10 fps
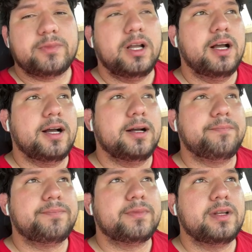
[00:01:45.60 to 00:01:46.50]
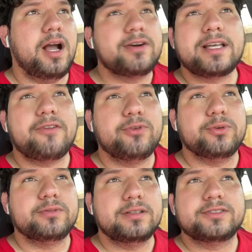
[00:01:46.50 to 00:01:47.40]
I always had food.
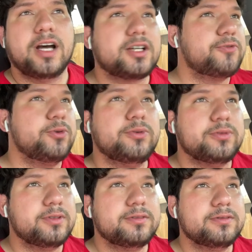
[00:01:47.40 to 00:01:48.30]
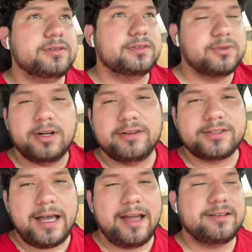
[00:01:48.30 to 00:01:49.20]
Stocked food. That's what I always
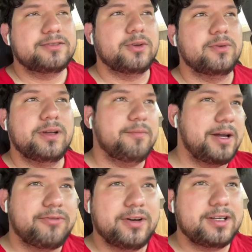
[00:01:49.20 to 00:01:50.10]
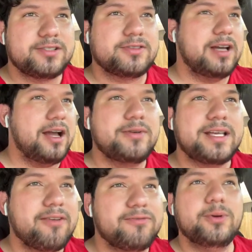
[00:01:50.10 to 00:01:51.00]
had. So in my fridge, I always
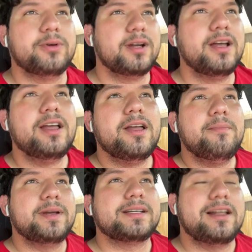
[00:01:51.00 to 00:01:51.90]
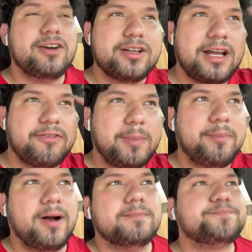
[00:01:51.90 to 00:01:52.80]
have food. Because I learned that from my
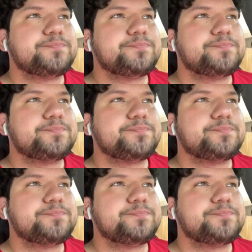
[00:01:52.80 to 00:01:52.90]
mom.